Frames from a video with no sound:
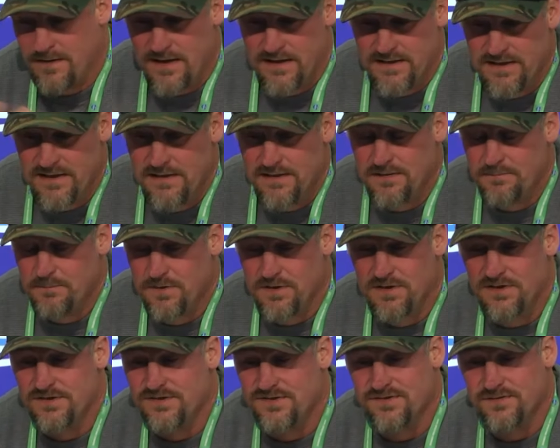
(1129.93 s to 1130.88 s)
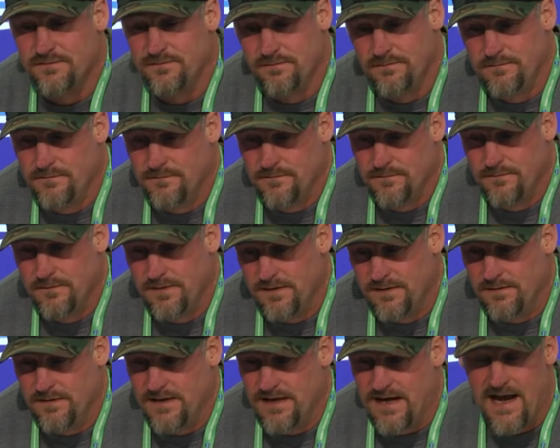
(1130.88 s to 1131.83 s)
I get it because
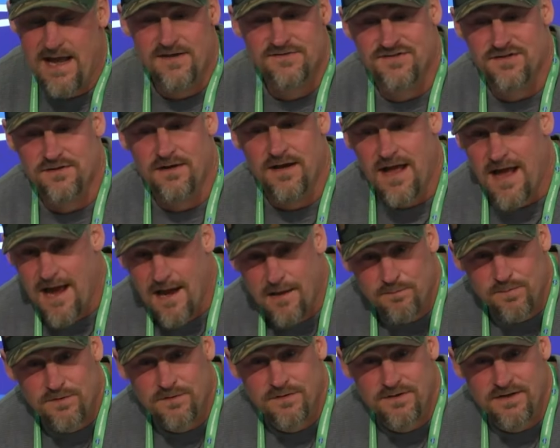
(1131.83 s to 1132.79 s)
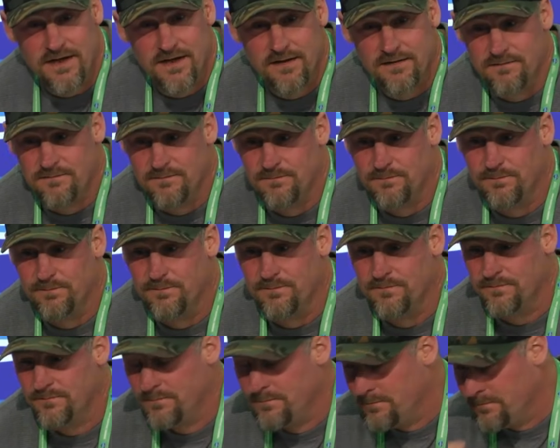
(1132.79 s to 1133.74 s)
it hasn't happened yet.
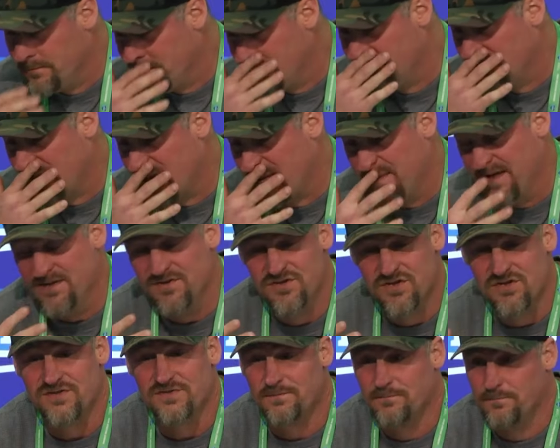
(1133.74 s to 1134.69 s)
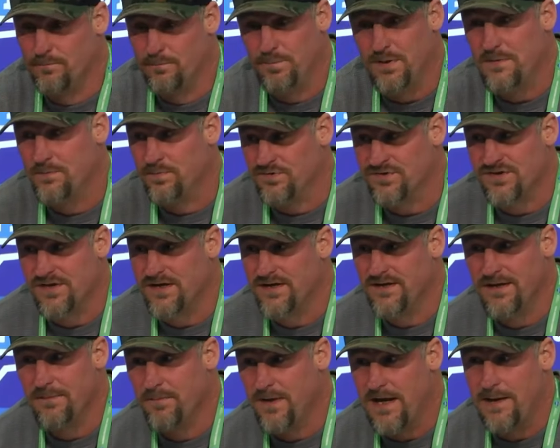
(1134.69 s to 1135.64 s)
I mean, just people
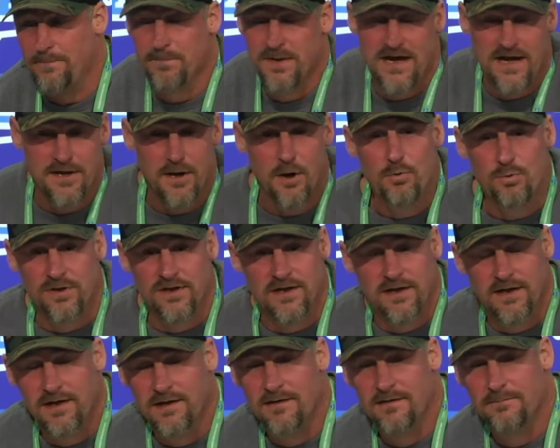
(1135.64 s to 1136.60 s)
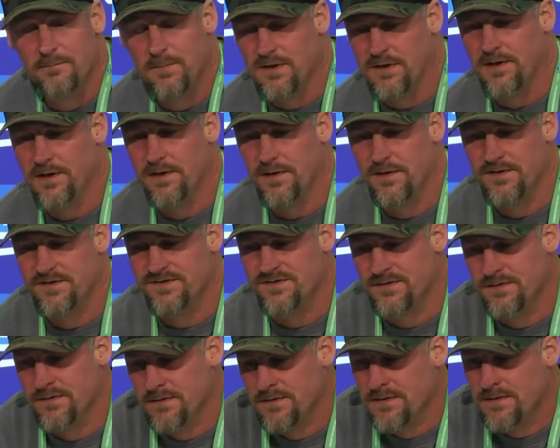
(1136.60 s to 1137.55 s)
saying it, but but I don't get it
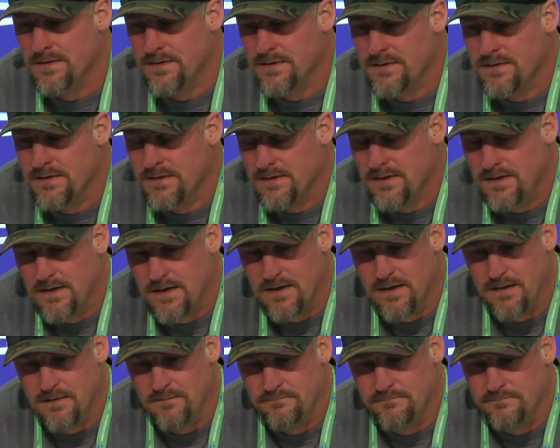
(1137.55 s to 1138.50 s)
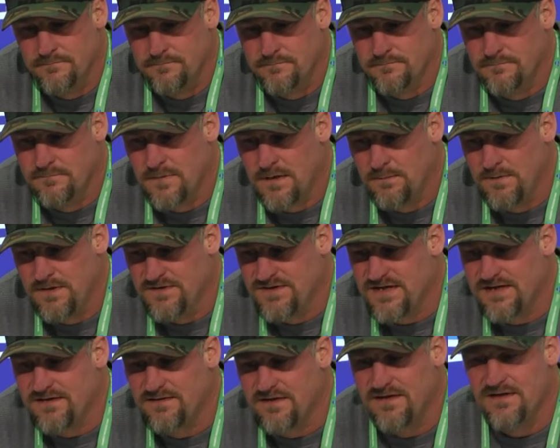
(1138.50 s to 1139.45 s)
because, um, I mean,
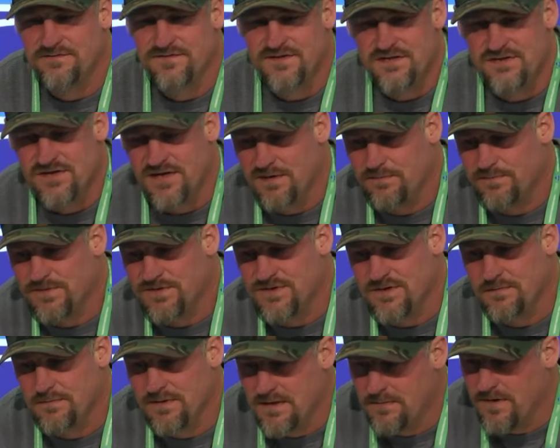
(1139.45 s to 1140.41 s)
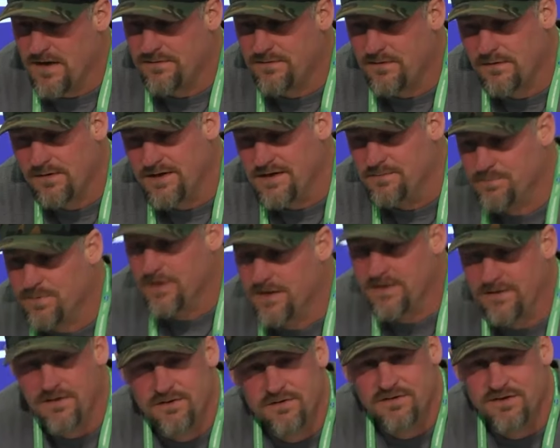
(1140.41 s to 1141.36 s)
take the NFC Championship game. I thought he
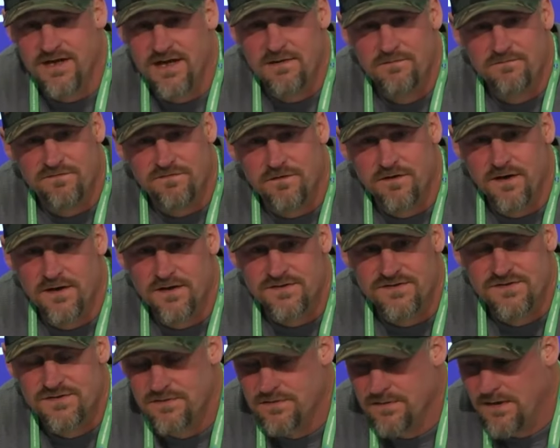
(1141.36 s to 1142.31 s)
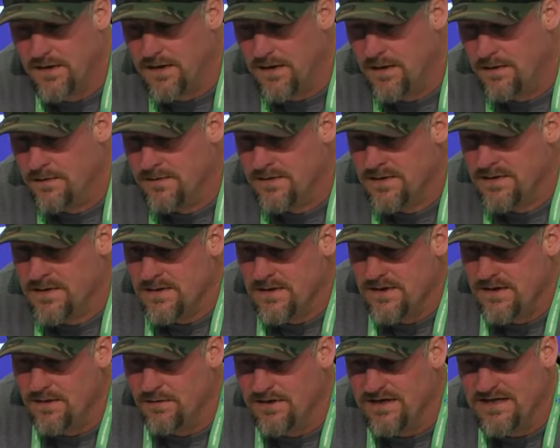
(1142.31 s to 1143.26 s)
played good game for us. Uh,
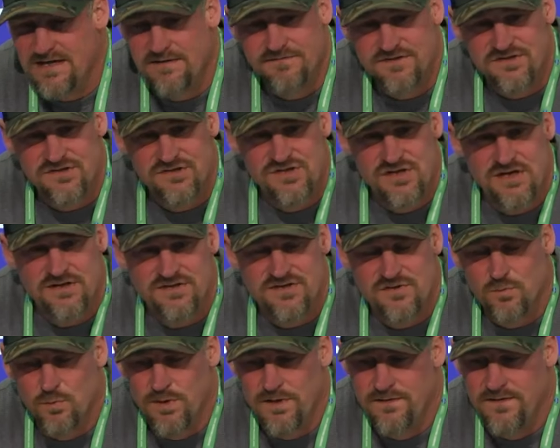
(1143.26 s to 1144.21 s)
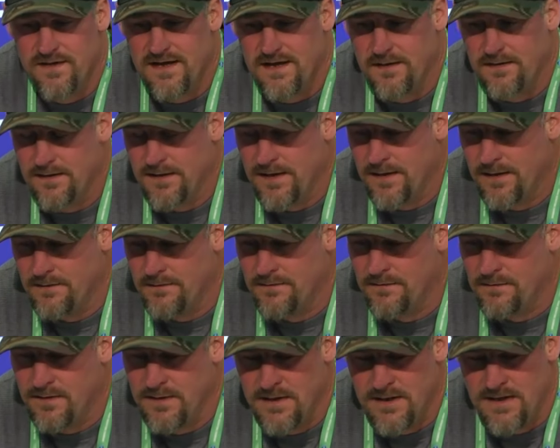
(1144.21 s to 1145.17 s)
you know, he gave us a chance to win that, and
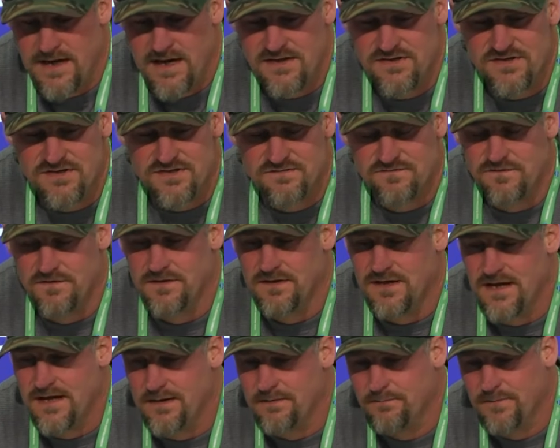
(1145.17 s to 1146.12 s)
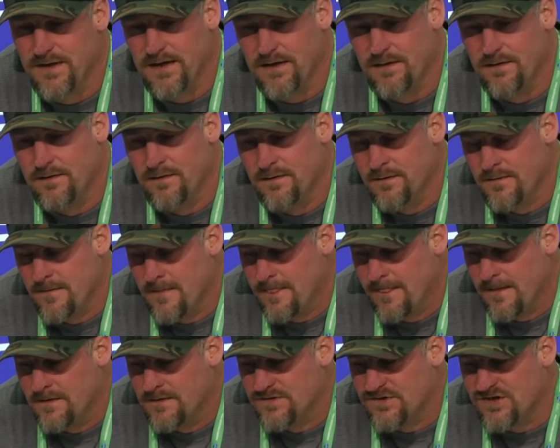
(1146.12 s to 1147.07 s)
and I just feel like, man,
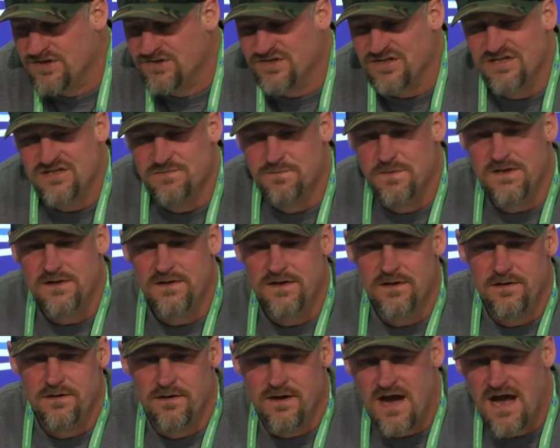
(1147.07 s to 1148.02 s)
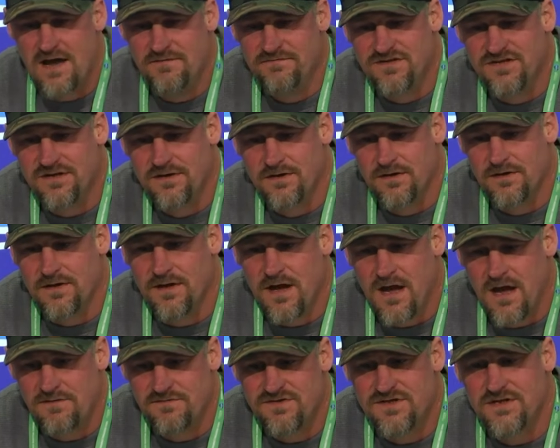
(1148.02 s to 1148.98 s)
since he's been here, I've seen a
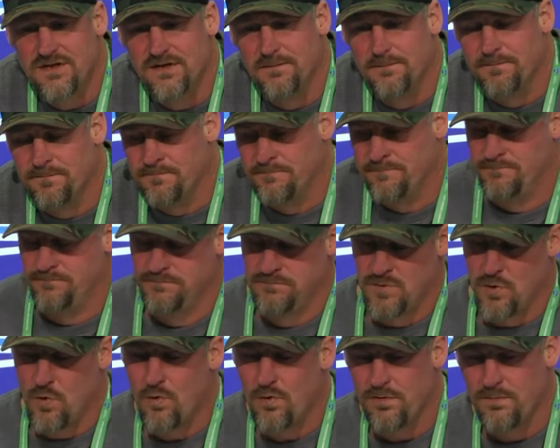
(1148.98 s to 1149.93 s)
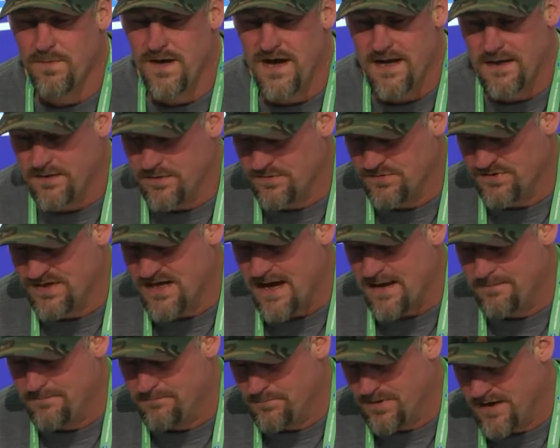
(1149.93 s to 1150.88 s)
I've seen a quarterback who's
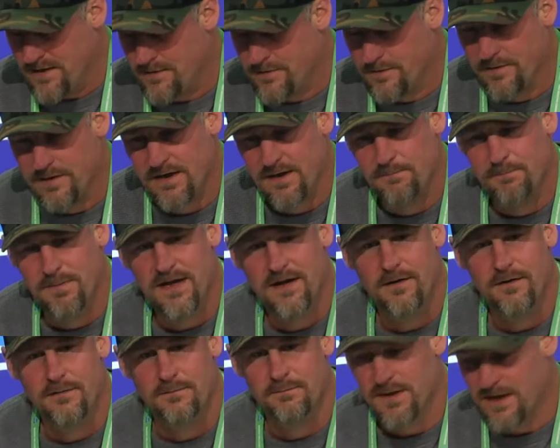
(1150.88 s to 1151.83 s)
gotten better and better and